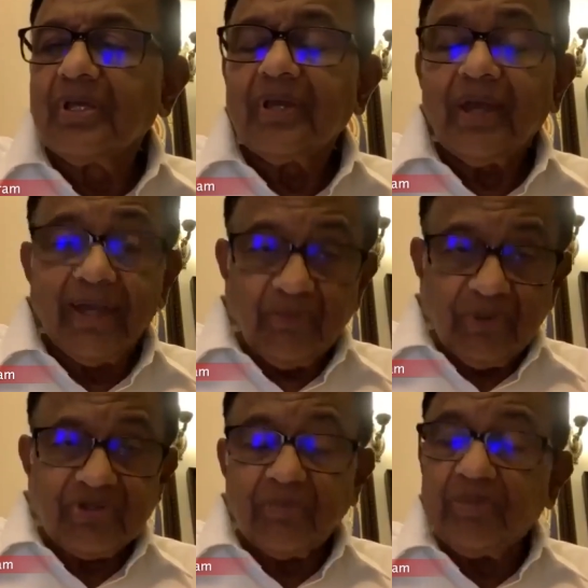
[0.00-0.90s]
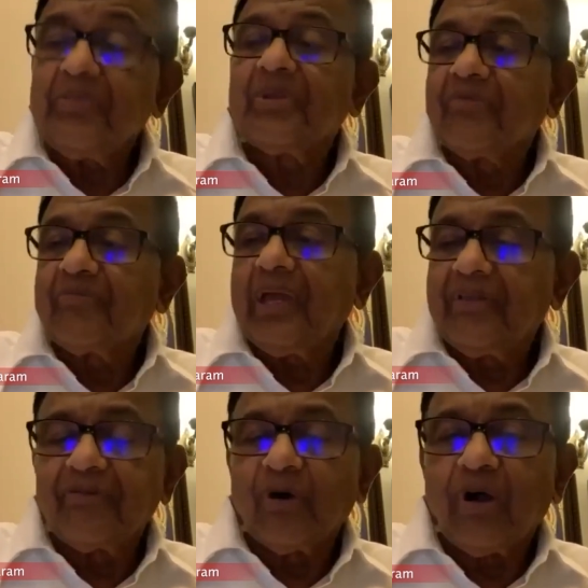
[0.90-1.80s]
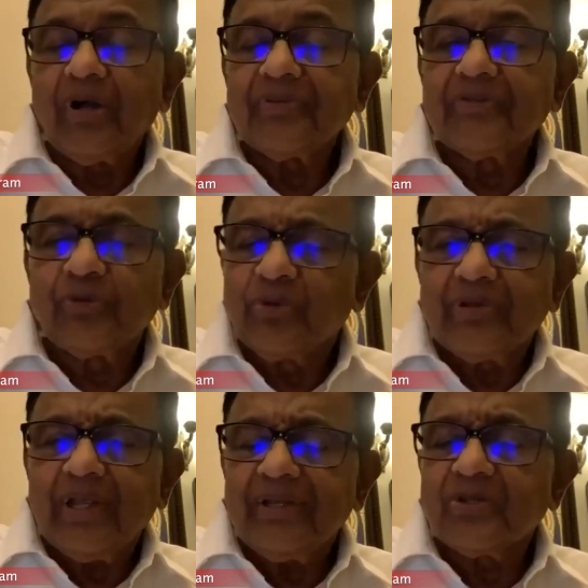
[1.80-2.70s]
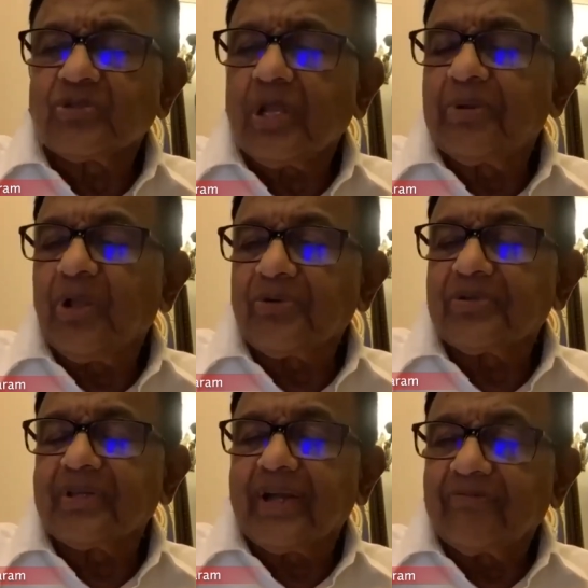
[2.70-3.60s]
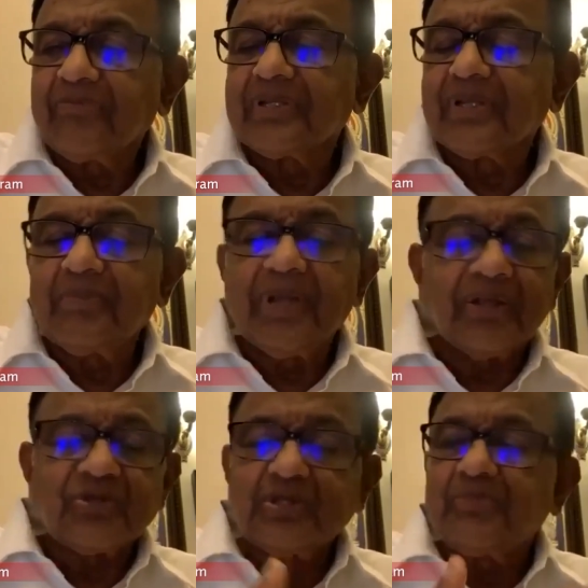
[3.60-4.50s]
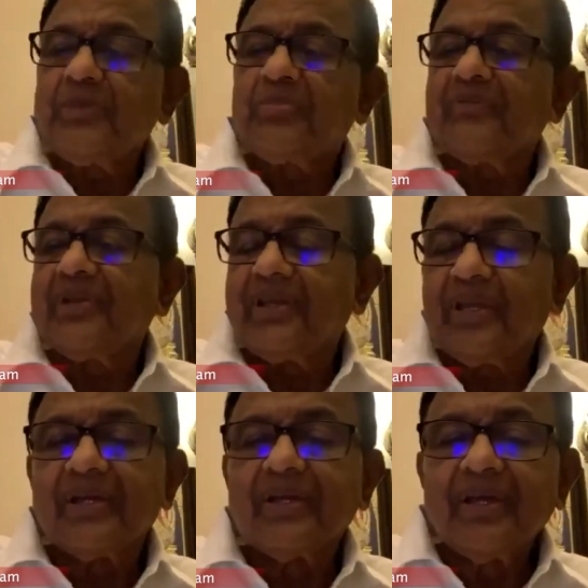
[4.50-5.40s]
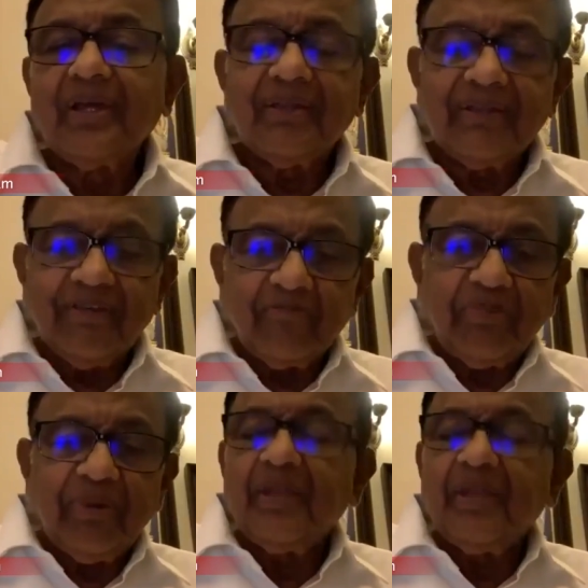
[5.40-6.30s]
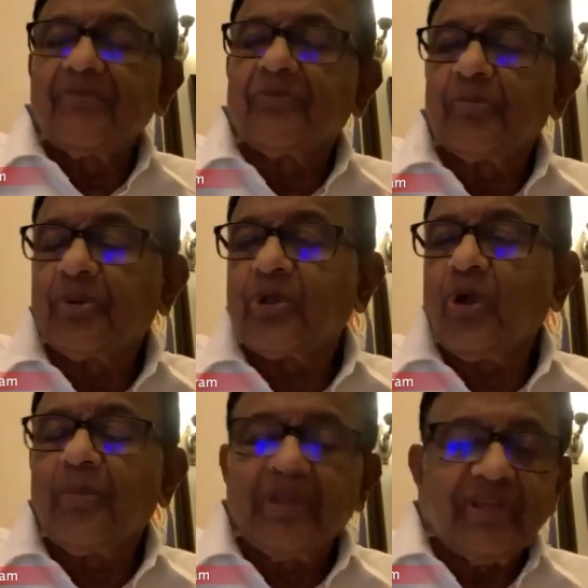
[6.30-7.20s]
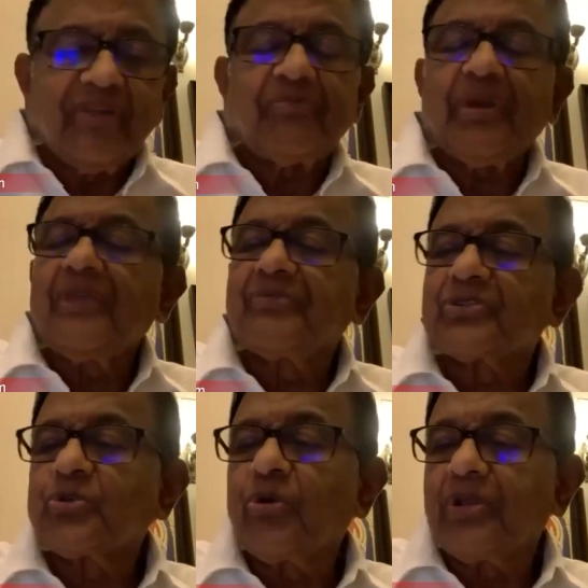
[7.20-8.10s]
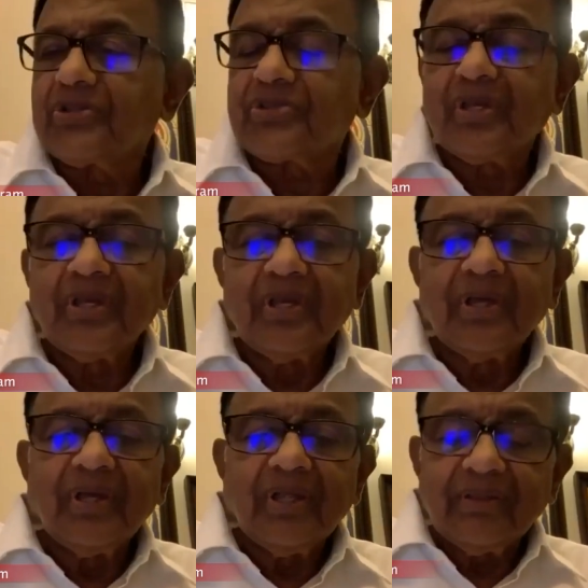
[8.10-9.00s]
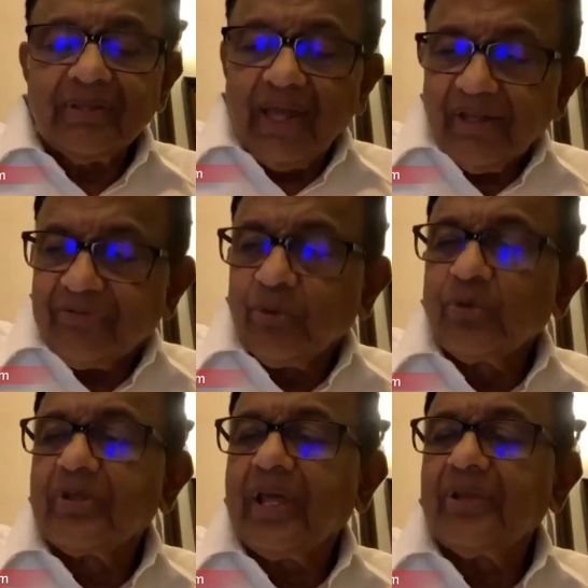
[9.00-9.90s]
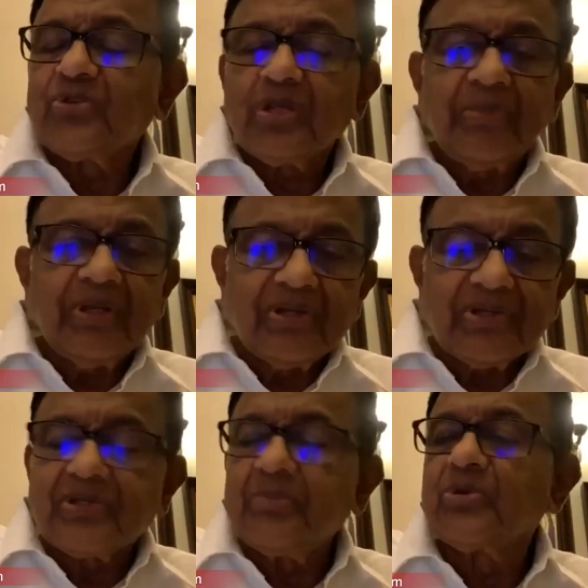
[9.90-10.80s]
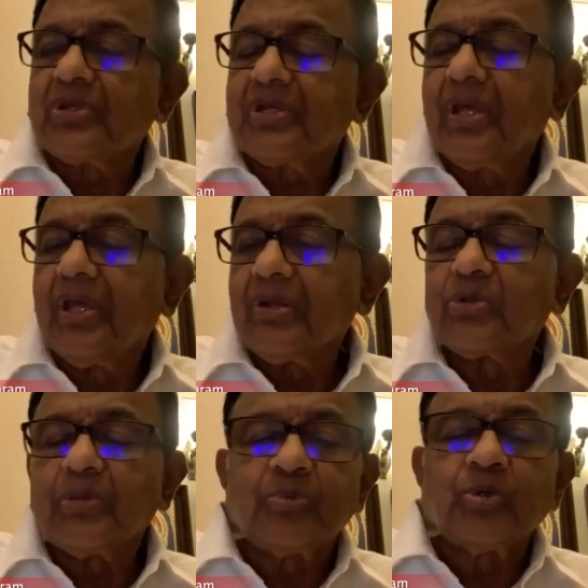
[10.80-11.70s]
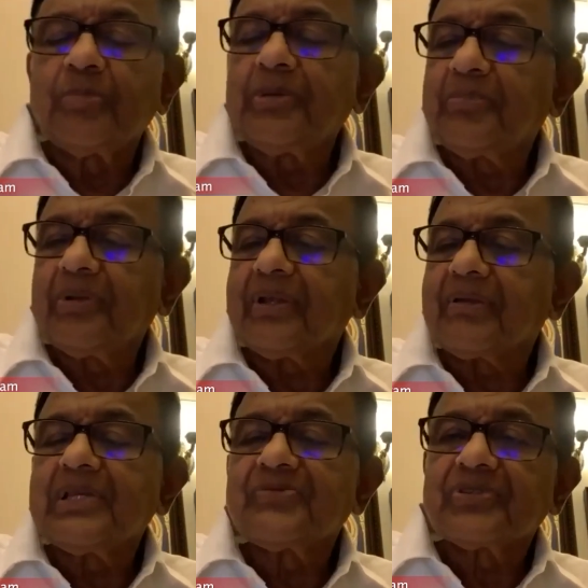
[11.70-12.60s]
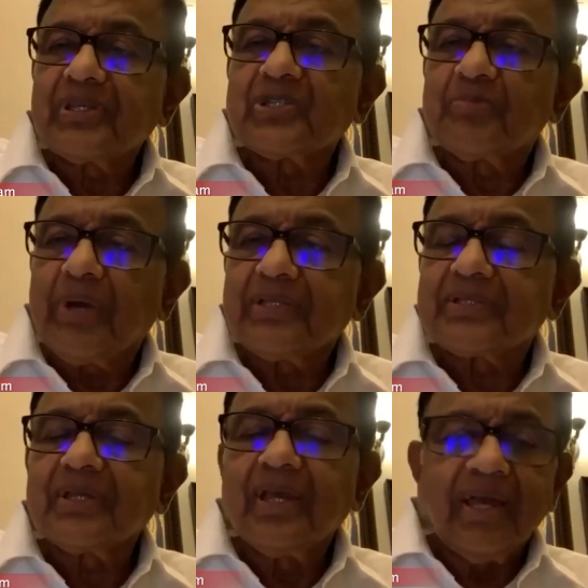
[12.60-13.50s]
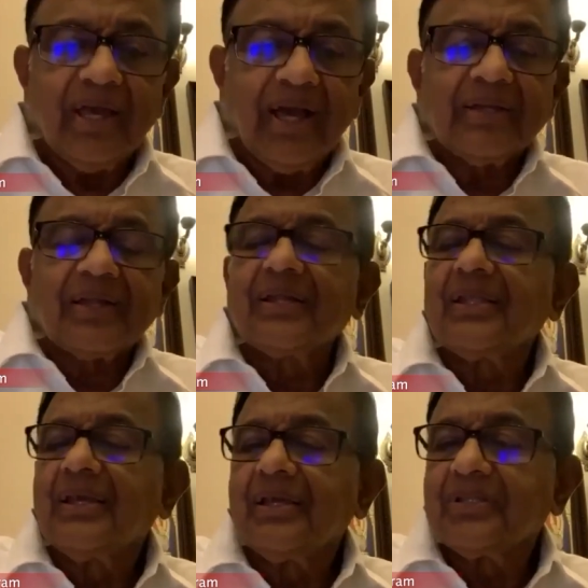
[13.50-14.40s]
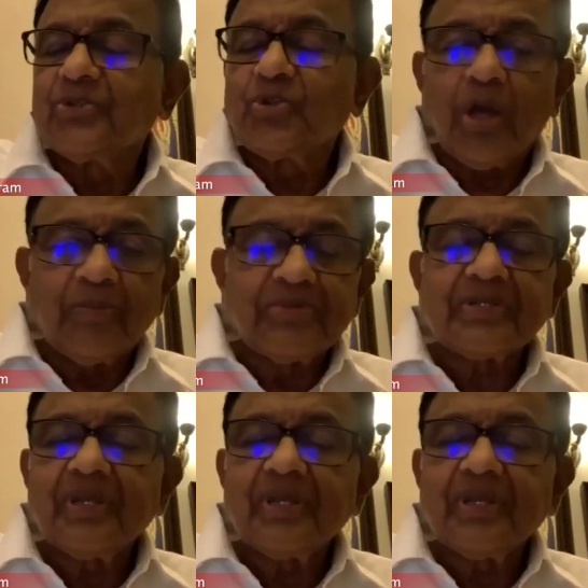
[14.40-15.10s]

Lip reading: and which the people have paid for, the food grain does not belong to the government. It belongs to the people of India. They've paid for procurement, they've paid for storage. That food grain should have been distributed to the poor people at least for 6 months until the jobs